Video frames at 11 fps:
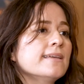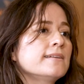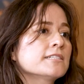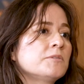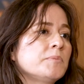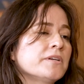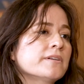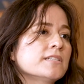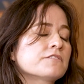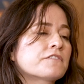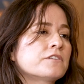that
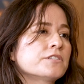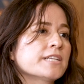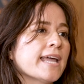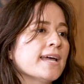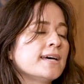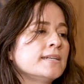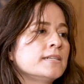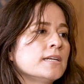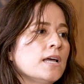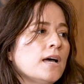experience firsthand,